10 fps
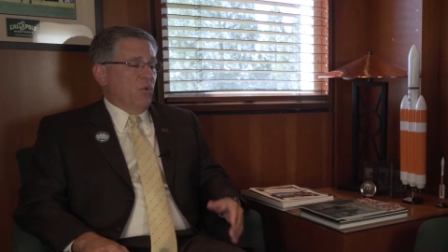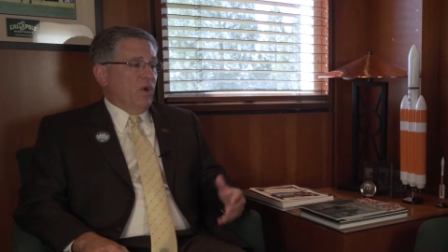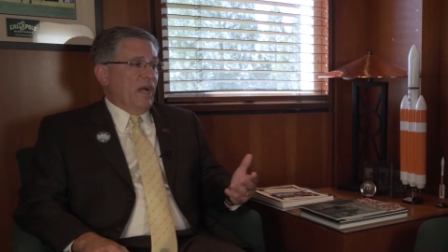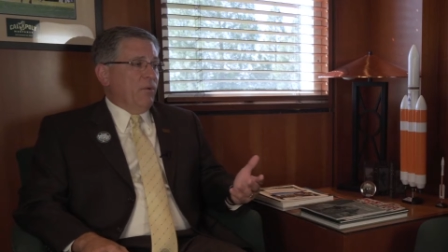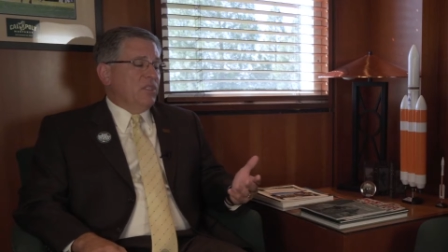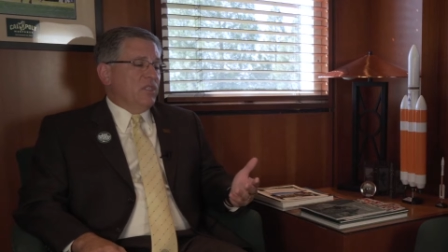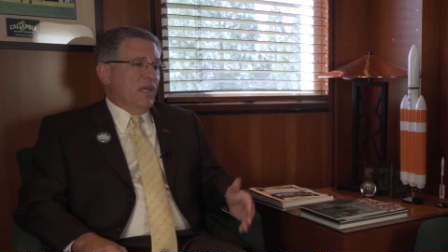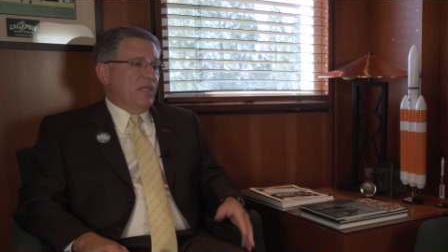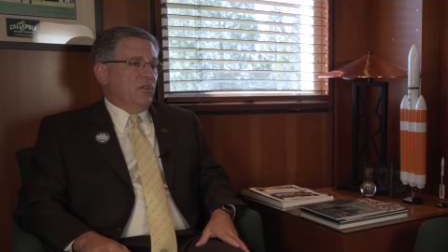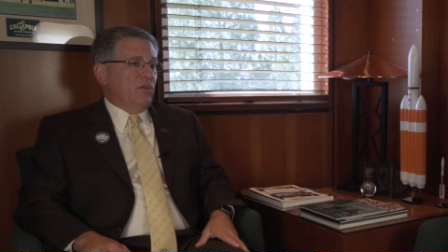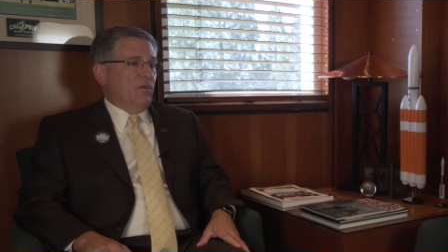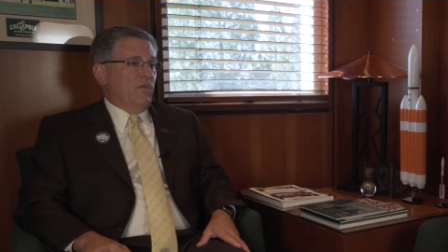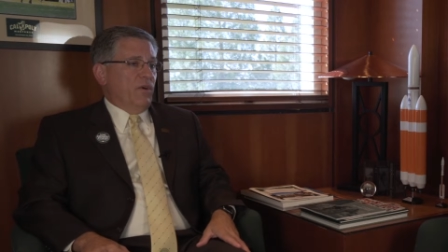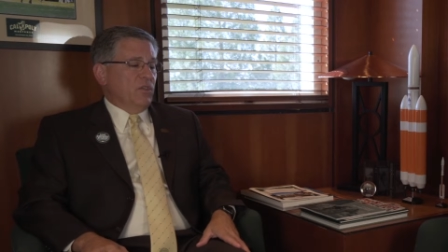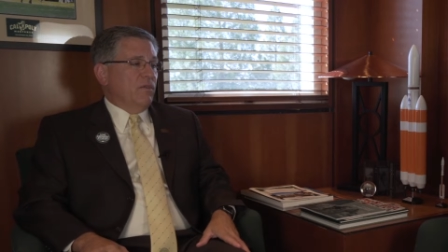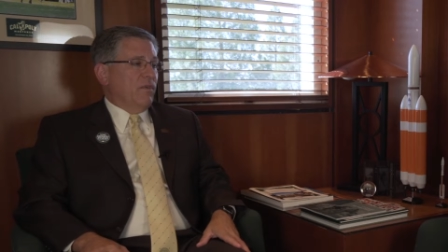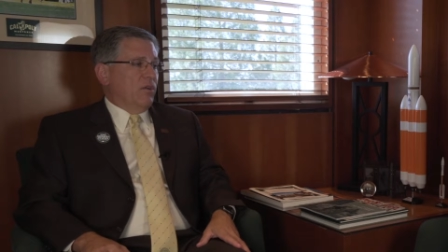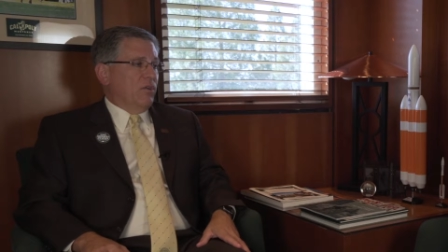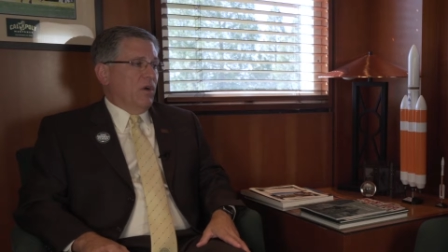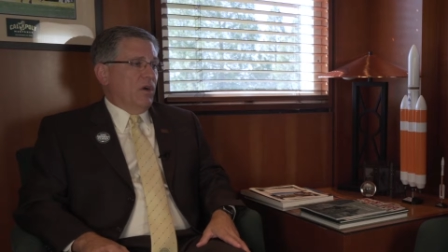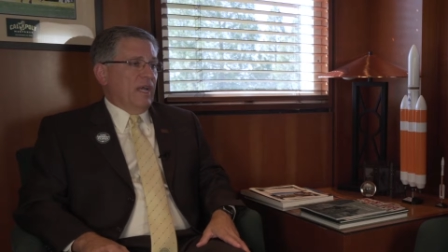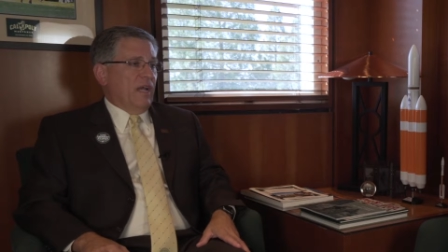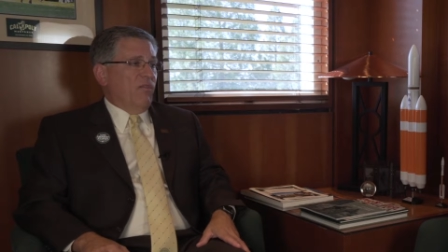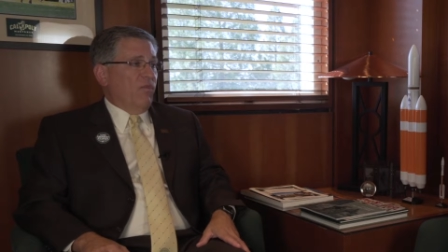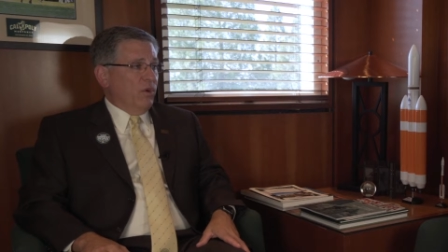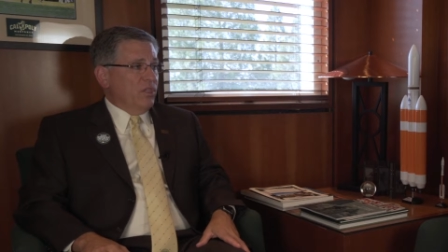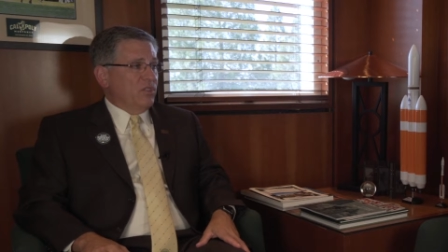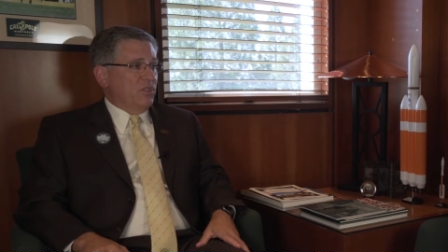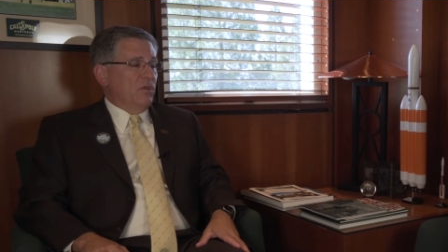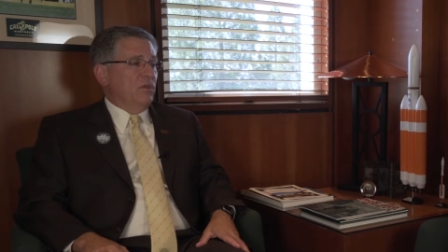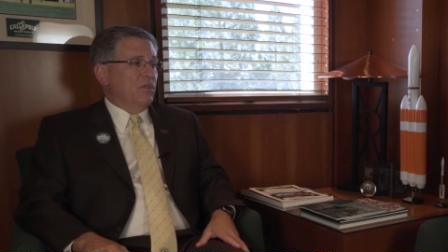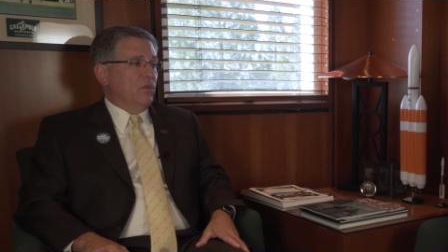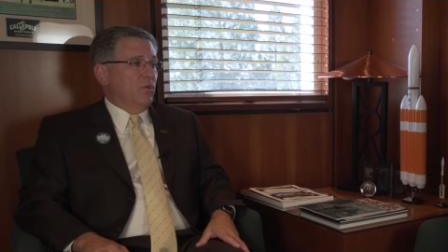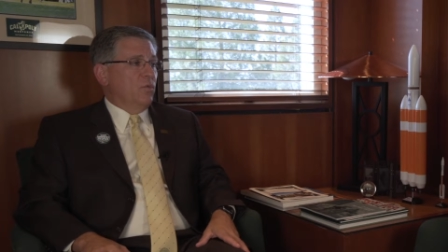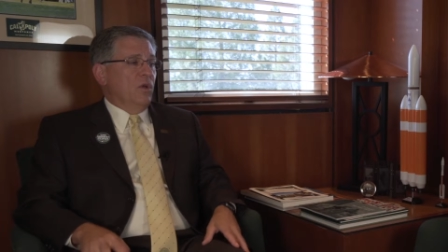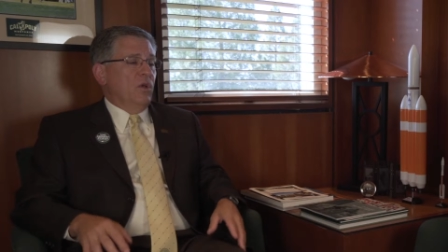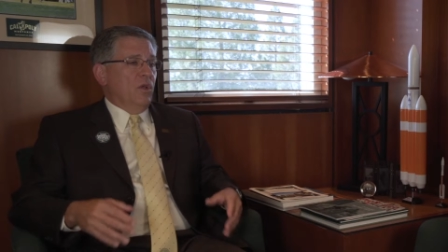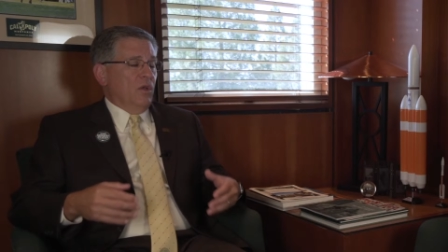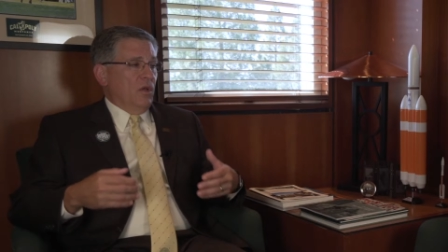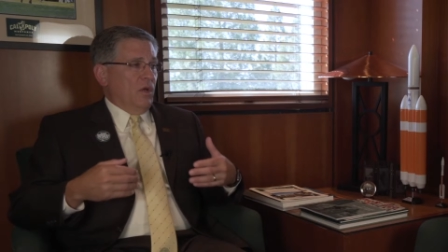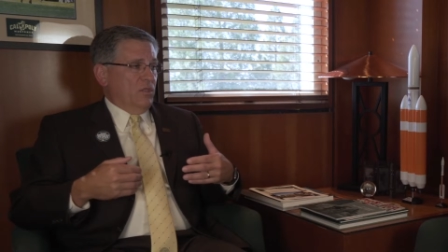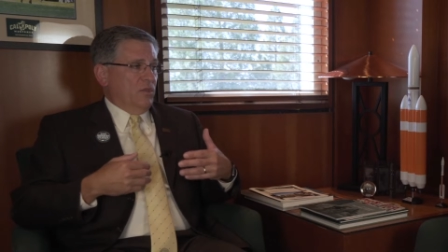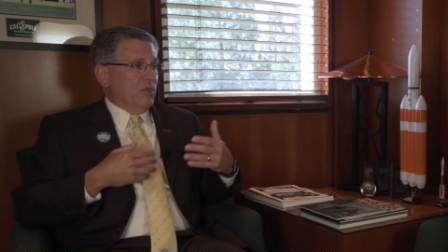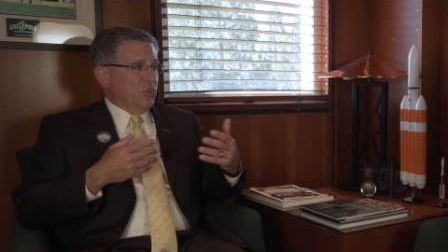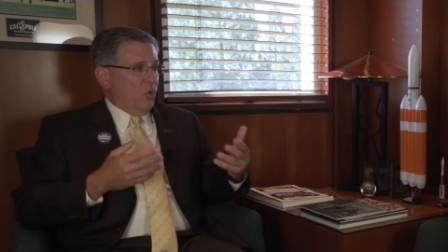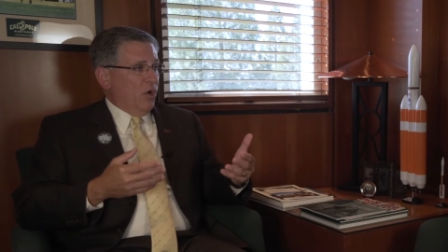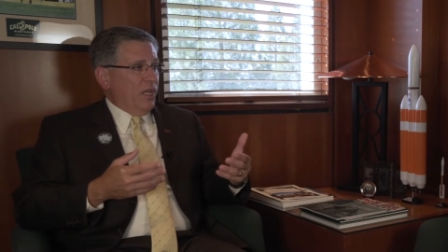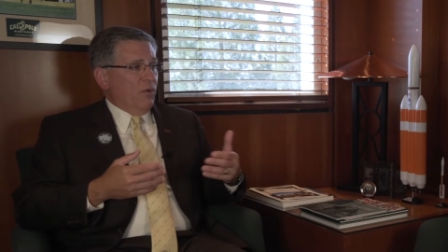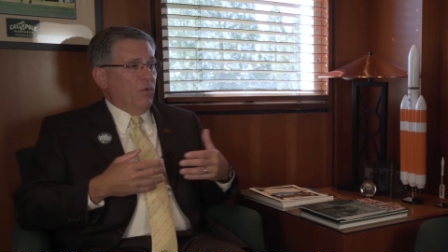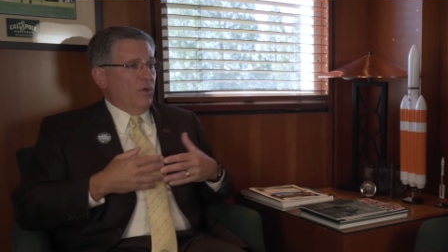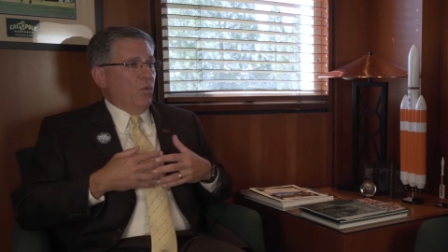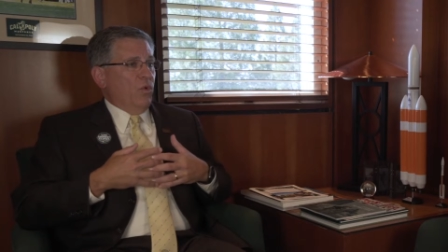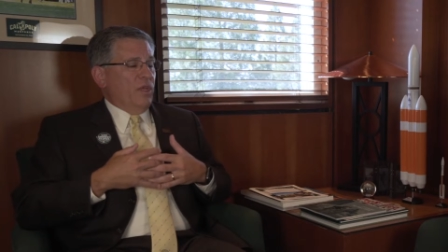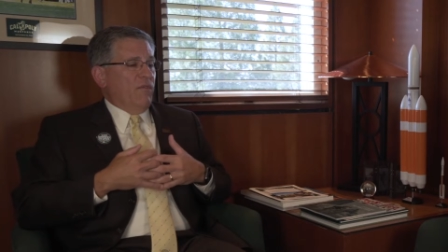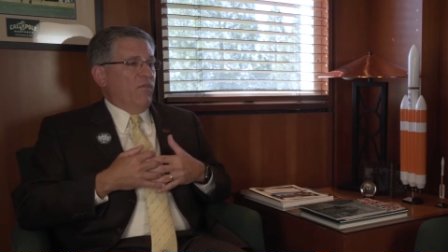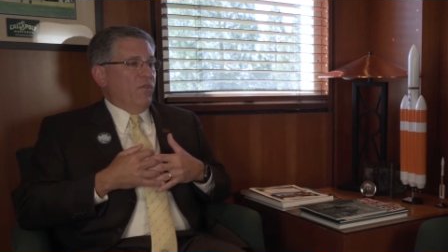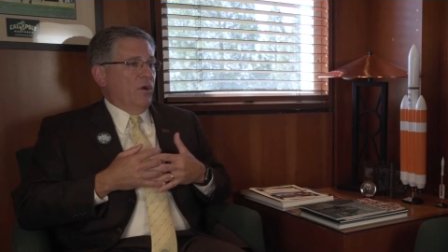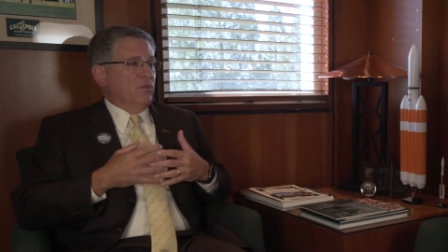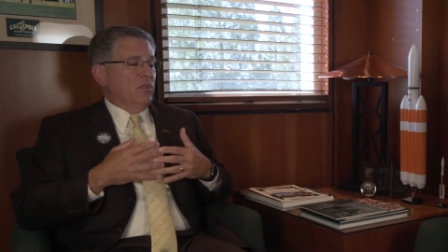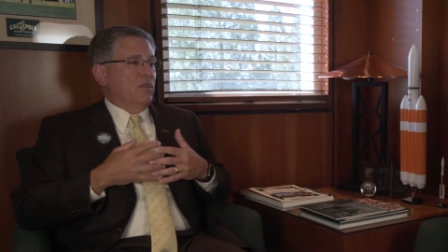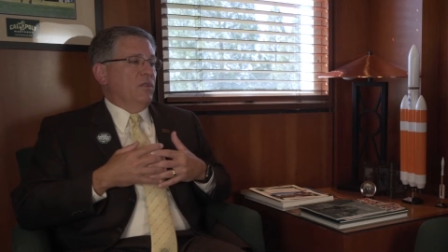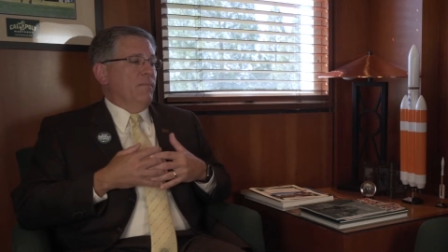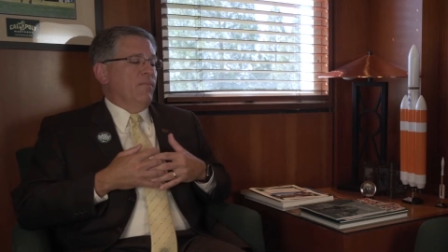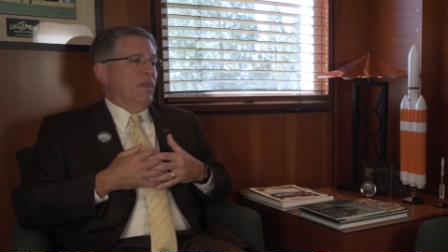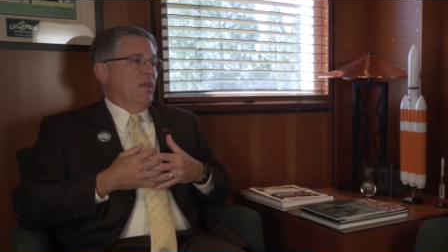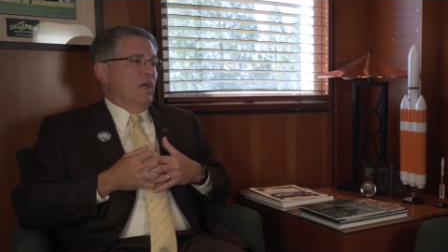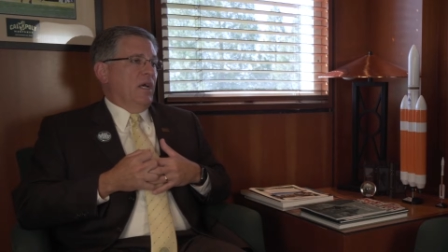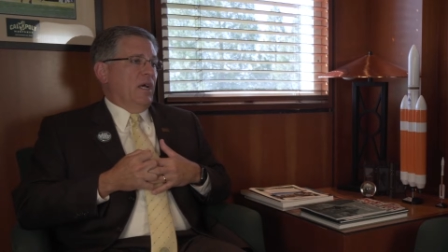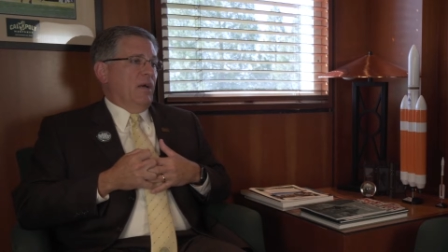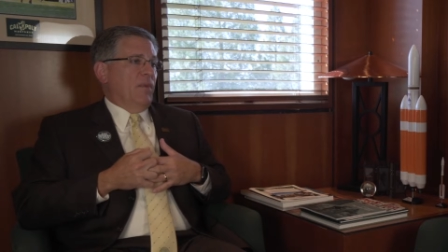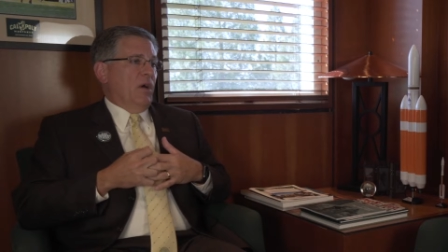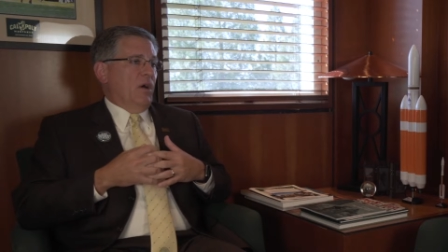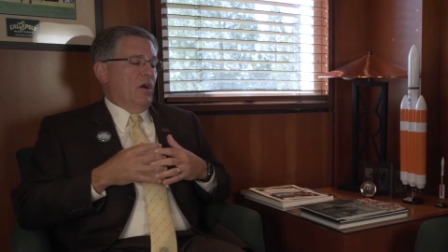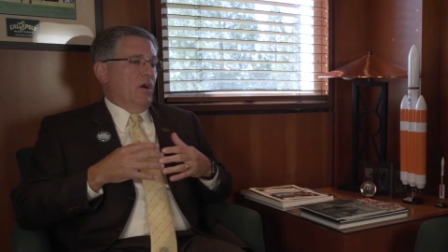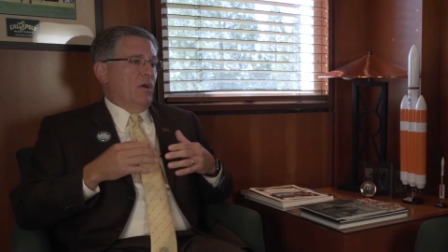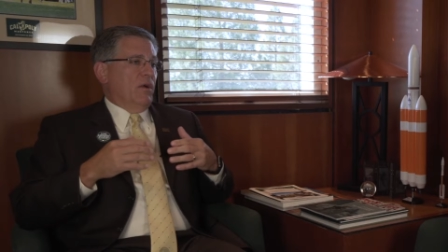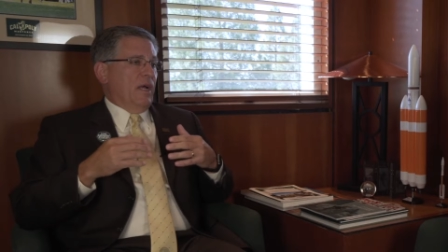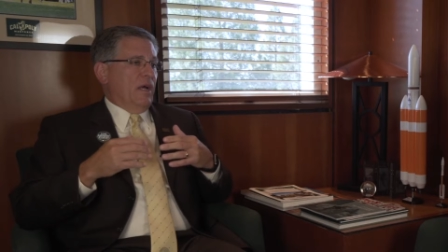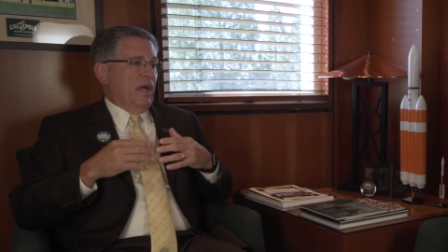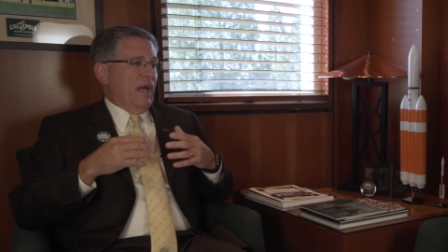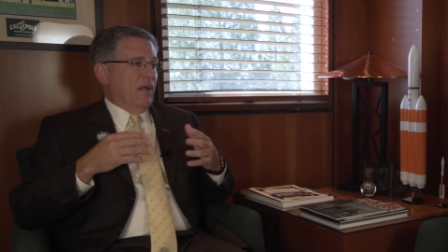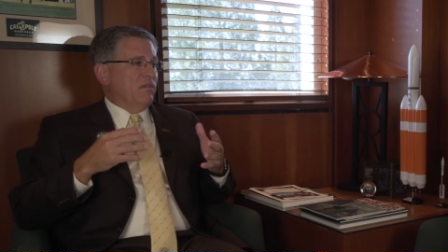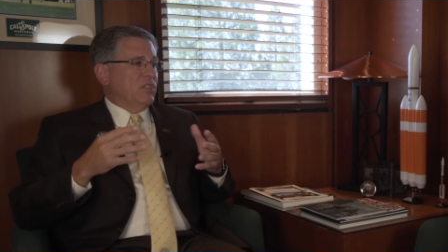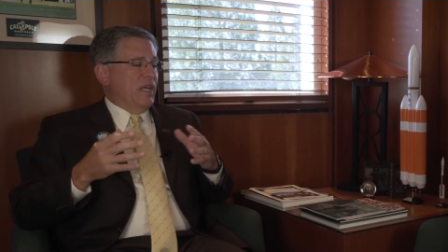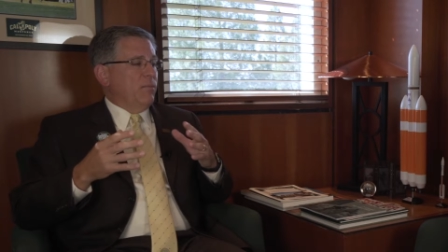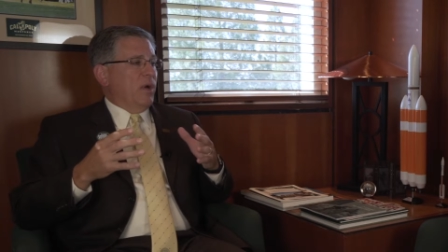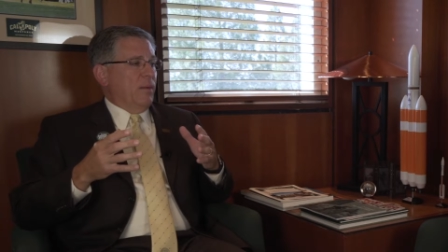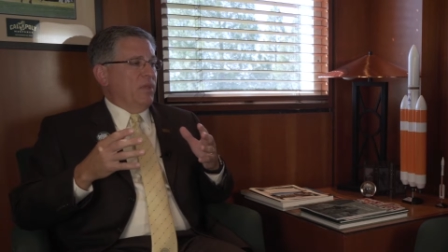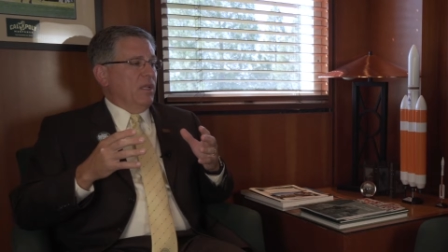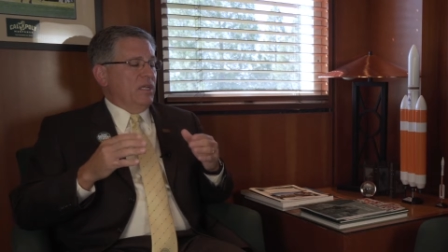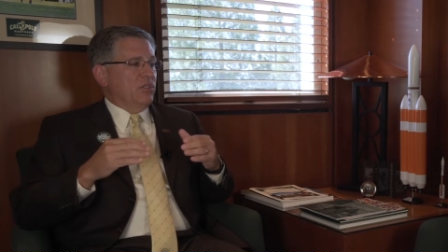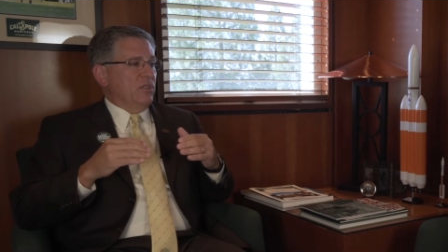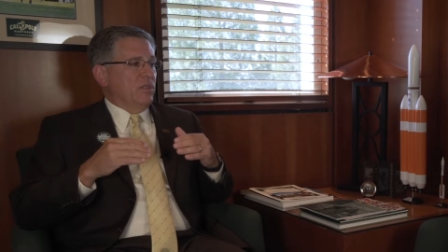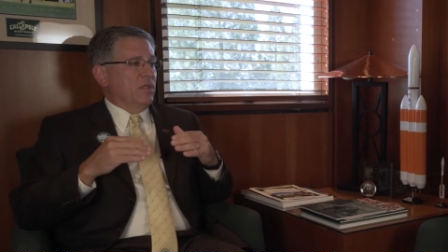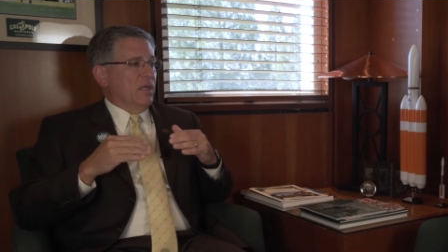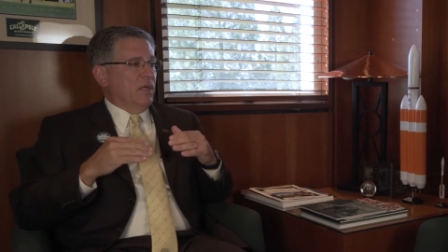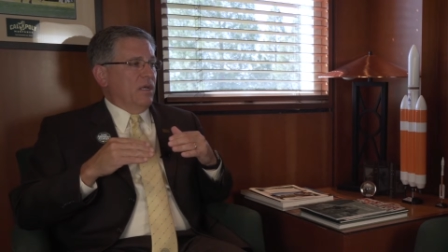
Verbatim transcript: So what I would say to first of all to our California students, who uh, is the majority, we we have frozen uh, our uh, out-of-state population